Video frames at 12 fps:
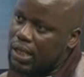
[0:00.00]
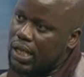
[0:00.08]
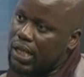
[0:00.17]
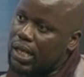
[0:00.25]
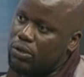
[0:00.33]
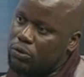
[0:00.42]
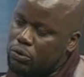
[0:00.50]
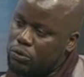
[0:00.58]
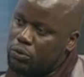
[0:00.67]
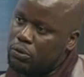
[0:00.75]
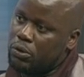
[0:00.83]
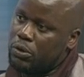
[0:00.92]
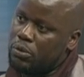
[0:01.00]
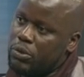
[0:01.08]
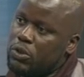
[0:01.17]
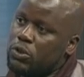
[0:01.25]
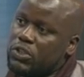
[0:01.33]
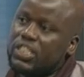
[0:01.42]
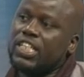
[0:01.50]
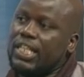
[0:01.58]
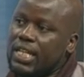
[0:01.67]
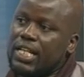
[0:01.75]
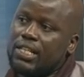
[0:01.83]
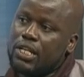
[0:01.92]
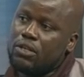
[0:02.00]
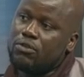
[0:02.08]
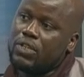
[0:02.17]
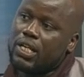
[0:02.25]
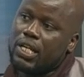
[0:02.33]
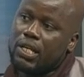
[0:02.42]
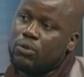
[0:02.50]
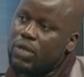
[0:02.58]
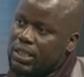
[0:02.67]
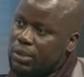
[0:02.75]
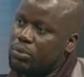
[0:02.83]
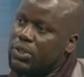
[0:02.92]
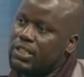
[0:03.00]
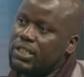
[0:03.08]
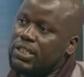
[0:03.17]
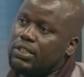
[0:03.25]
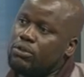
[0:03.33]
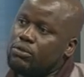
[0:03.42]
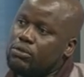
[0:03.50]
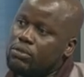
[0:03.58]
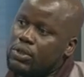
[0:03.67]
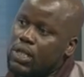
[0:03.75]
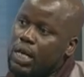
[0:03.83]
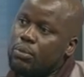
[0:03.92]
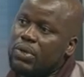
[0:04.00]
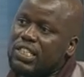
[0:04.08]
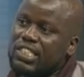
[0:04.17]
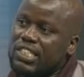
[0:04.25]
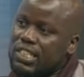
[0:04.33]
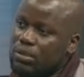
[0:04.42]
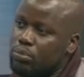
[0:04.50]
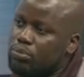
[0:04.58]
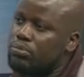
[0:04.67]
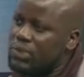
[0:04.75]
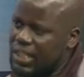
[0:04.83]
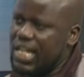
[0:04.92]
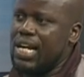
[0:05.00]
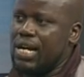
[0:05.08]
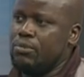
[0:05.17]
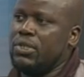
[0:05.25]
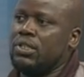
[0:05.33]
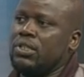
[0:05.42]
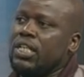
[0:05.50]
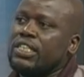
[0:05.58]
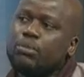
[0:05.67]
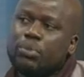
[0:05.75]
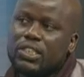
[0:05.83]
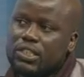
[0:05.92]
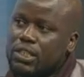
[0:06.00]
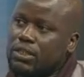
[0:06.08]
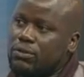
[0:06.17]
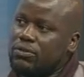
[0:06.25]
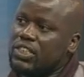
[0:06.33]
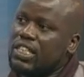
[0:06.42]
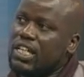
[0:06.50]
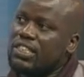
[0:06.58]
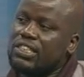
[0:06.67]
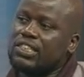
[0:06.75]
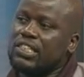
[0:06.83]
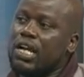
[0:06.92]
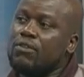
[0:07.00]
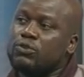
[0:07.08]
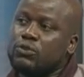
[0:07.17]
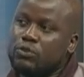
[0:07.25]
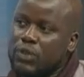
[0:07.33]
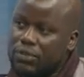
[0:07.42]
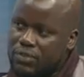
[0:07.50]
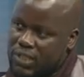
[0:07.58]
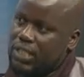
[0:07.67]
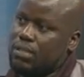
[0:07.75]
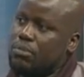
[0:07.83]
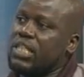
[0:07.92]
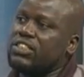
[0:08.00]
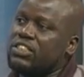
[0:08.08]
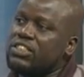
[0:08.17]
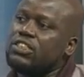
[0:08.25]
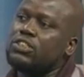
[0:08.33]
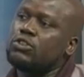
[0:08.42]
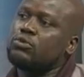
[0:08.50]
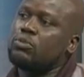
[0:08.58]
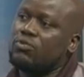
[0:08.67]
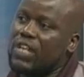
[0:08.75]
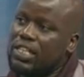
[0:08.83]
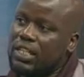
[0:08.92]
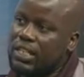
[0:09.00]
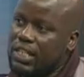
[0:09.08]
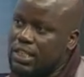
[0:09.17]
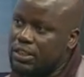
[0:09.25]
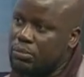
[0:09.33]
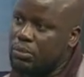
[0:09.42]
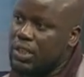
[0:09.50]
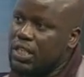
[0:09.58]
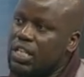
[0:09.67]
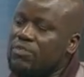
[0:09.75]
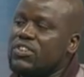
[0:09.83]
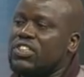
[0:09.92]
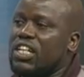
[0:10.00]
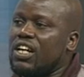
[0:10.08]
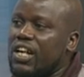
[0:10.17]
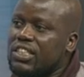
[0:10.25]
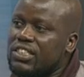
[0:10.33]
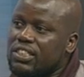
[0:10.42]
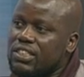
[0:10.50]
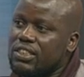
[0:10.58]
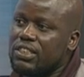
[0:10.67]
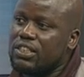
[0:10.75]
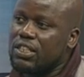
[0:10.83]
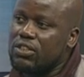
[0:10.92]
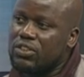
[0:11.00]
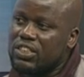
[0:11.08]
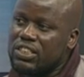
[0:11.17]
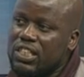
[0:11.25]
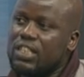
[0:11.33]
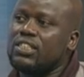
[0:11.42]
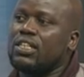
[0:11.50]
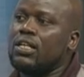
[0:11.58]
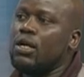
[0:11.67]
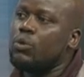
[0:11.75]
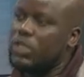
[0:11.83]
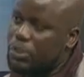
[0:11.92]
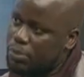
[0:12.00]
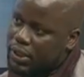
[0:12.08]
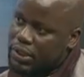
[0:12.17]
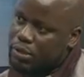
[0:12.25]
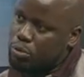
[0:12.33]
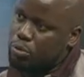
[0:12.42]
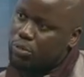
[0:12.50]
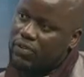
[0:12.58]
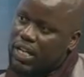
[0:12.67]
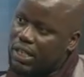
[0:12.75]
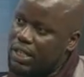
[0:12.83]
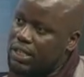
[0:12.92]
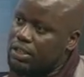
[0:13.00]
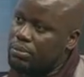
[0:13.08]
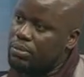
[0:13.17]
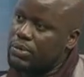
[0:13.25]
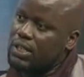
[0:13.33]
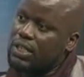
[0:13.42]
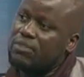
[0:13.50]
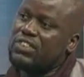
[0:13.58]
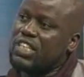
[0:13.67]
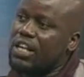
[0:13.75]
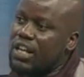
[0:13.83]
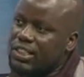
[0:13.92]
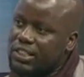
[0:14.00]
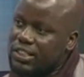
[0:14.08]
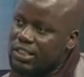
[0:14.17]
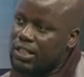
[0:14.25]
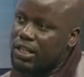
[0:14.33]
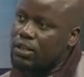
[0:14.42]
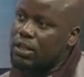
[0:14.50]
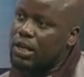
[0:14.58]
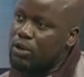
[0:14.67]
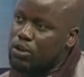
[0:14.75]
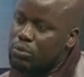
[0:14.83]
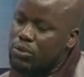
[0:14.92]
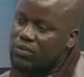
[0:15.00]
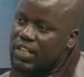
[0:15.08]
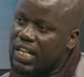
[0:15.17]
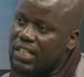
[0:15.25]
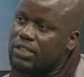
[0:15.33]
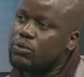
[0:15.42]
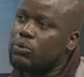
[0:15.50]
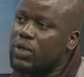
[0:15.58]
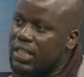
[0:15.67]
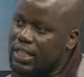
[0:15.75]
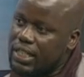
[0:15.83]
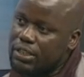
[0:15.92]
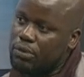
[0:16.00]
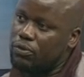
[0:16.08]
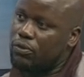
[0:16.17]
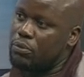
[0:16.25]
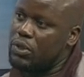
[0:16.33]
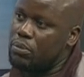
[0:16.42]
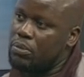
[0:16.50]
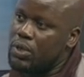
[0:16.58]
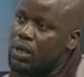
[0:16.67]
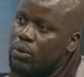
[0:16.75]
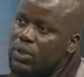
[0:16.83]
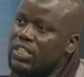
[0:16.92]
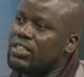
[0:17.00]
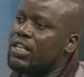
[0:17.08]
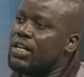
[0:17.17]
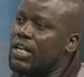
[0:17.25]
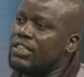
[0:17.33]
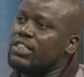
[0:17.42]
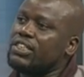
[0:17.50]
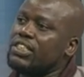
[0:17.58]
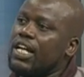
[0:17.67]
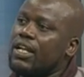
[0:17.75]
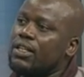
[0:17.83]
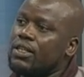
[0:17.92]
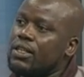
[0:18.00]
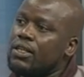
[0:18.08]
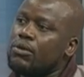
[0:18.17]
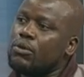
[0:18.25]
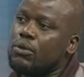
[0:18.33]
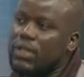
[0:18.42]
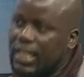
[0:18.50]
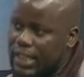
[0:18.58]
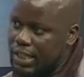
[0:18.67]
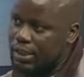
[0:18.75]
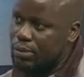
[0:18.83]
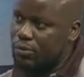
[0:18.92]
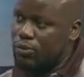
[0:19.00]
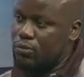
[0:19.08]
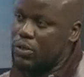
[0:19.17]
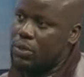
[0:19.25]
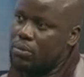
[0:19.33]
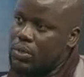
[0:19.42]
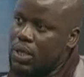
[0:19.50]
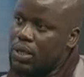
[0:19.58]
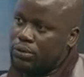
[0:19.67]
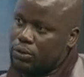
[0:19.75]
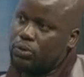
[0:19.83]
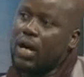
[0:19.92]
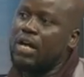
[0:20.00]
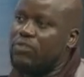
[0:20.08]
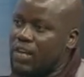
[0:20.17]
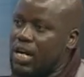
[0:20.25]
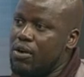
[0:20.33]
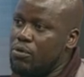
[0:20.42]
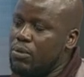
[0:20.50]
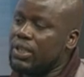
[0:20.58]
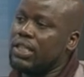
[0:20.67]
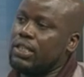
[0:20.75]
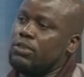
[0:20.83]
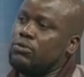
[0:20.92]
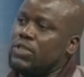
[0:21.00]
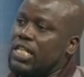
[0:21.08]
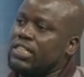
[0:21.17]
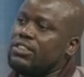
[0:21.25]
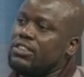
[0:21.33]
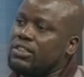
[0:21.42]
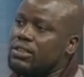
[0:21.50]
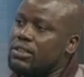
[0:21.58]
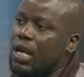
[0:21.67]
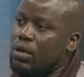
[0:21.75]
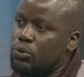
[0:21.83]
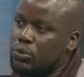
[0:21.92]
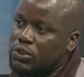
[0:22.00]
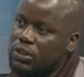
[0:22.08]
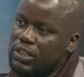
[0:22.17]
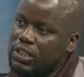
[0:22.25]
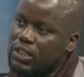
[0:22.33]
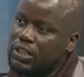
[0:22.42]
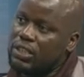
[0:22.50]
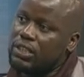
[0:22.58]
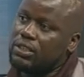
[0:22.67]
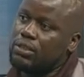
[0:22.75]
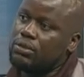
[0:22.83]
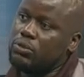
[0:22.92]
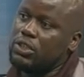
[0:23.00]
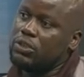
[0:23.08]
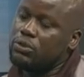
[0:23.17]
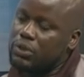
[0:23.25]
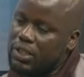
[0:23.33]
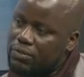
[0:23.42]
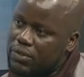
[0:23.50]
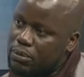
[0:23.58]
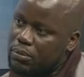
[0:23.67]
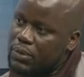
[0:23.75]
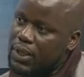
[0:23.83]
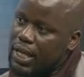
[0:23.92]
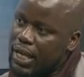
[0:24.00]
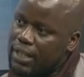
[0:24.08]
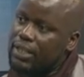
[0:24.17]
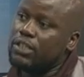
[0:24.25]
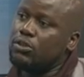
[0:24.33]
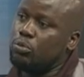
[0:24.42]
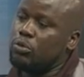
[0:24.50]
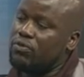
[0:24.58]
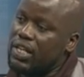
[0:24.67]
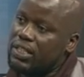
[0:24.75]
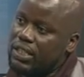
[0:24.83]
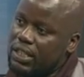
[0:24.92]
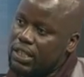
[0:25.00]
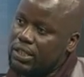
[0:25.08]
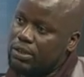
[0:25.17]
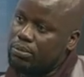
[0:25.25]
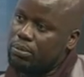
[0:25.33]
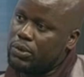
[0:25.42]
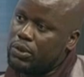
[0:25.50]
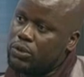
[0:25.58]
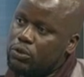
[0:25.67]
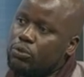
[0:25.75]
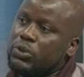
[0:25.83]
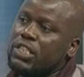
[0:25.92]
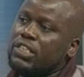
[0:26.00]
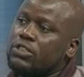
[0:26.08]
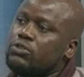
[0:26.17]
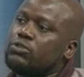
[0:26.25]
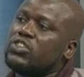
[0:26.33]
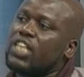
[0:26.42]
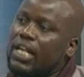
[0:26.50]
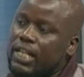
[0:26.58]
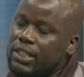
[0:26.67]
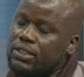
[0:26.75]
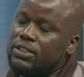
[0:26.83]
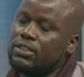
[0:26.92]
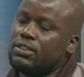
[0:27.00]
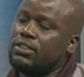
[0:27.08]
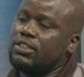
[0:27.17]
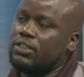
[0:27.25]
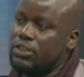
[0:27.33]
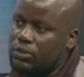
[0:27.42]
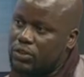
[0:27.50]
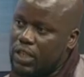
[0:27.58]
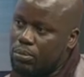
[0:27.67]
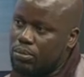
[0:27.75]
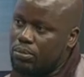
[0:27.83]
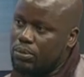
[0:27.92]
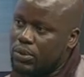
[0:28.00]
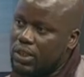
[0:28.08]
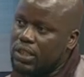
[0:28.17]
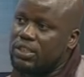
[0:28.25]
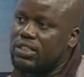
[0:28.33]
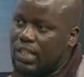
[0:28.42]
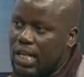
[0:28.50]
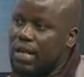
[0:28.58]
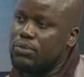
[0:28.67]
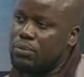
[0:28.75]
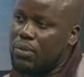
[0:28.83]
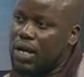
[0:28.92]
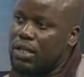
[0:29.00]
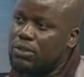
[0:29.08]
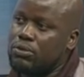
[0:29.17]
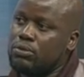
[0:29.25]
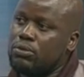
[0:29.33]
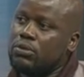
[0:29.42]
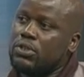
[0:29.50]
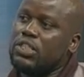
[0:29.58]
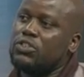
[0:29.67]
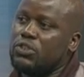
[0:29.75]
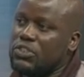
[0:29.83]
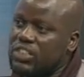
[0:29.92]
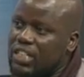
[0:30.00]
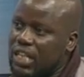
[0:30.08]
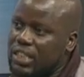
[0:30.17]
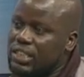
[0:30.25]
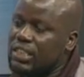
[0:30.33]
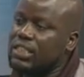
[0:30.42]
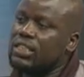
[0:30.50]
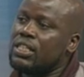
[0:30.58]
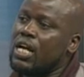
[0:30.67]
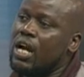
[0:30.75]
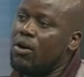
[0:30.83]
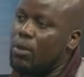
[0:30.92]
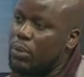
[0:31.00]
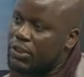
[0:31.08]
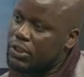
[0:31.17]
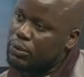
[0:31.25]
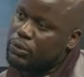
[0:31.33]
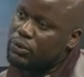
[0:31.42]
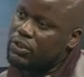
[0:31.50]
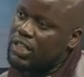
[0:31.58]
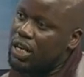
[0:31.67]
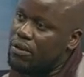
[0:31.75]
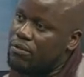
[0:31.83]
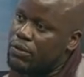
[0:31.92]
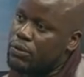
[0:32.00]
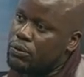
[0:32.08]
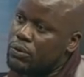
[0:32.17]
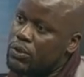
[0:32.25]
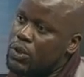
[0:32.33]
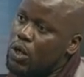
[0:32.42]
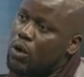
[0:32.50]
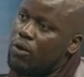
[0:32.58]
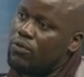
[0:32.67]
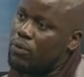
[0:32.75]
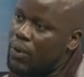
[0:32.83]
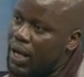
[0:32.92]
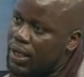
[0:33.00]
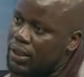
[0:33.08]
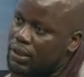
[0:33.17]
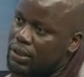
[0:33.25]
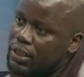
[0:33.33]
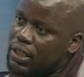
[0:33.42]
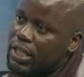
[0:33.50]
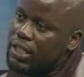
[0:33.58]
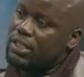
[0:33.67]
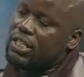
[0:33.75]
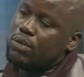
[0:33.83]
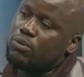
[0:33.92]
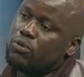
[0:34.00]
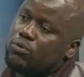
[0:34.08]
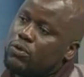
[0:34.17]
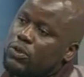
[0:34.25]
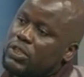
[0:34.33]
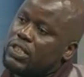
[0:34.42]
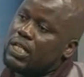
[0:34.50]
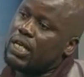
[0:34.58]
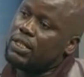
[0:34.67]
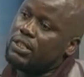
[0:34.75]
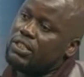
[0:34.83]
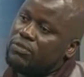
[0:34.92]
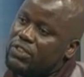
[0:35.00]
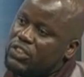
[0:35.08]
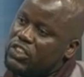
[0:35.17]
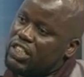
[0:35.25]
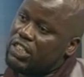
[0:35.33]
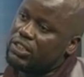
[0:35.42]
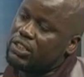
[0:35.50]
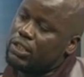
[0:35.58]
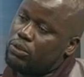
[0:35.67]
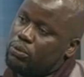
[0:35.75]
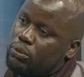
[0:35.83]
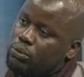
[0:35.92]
cannot do. Because really, at the end of the day, what does a president do? A president, I mean, the president of this country doesn't have to do everything, but he just needs to provide the leadership. If there's a crisis in the security sector, we expect him to provide leadership. If there's a crisis in the economy of the country, we want leadership from him. When there's a crisis in health, we want leadership from him. So even a woman can do that. It's just an opportunity that we need to give them, and then they'll provide the leadership. So we need to challenge the stereotype. It still comes back to deconstructing our perceptions and our views of the world and in terms of what the different genders can do.